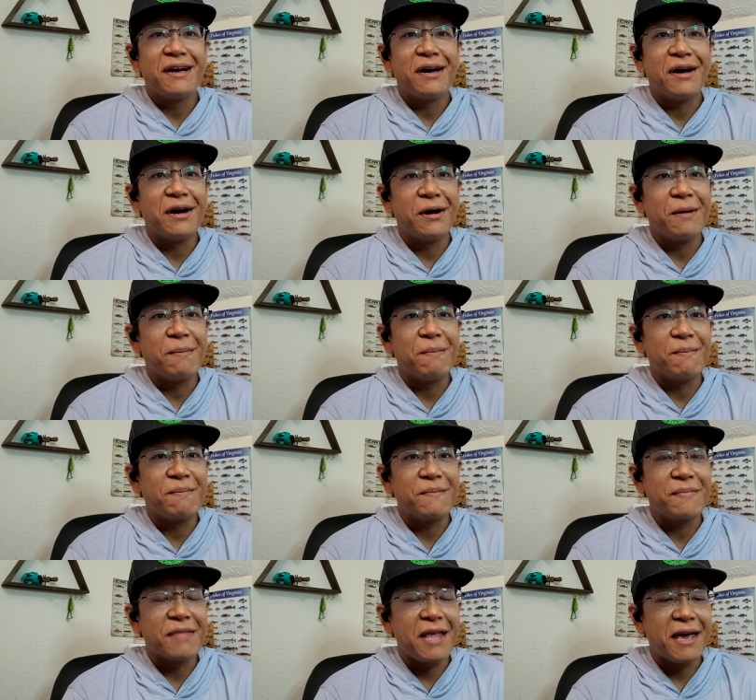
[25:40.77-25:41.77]
Um,
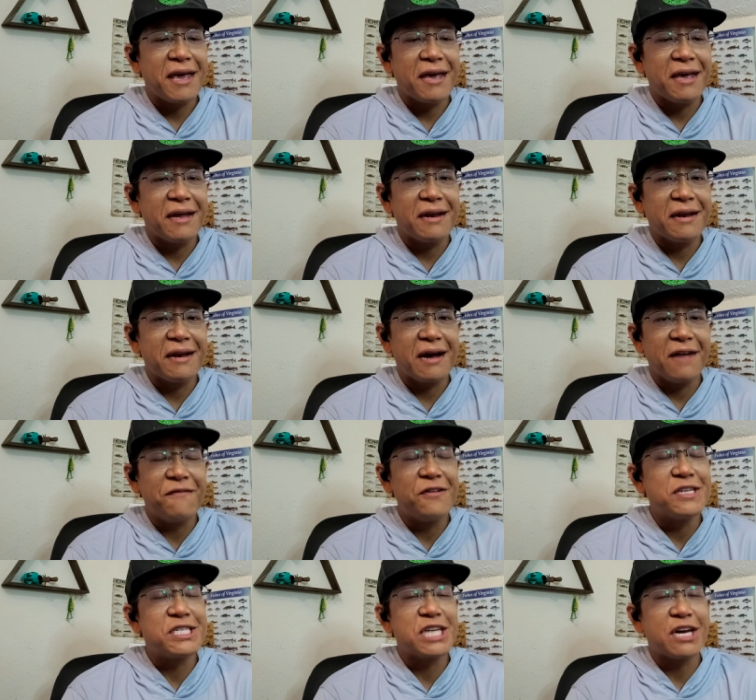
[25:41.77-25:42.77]
and I
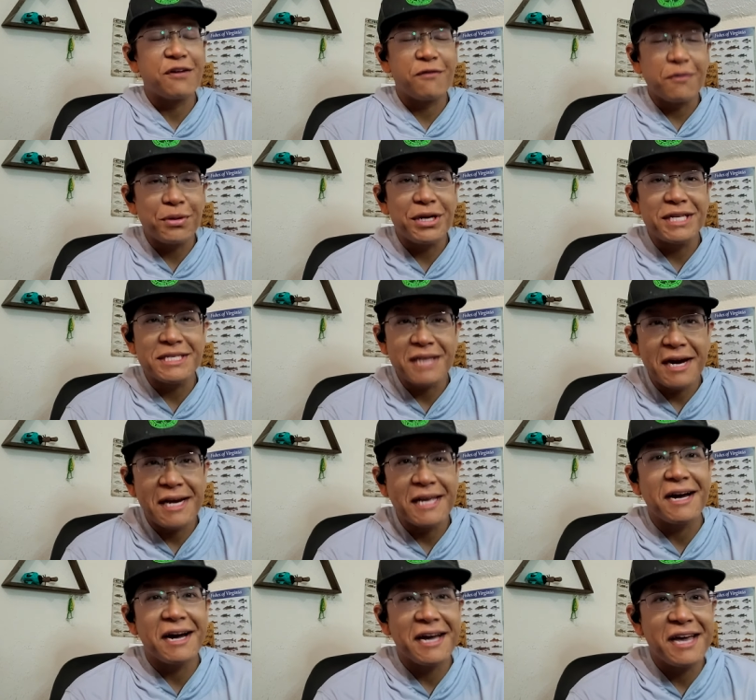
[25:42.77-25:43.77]
fished out of a pretty
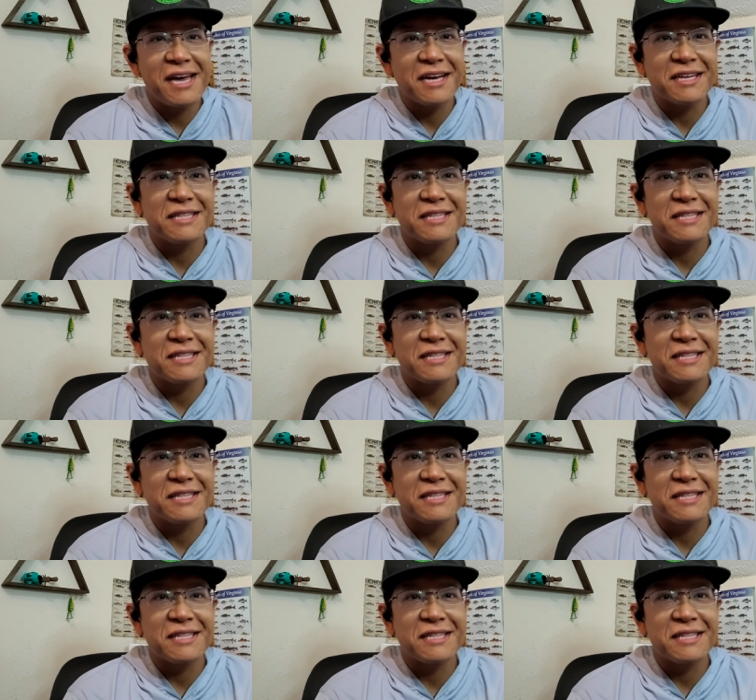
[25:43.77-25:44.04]
tiny kayak,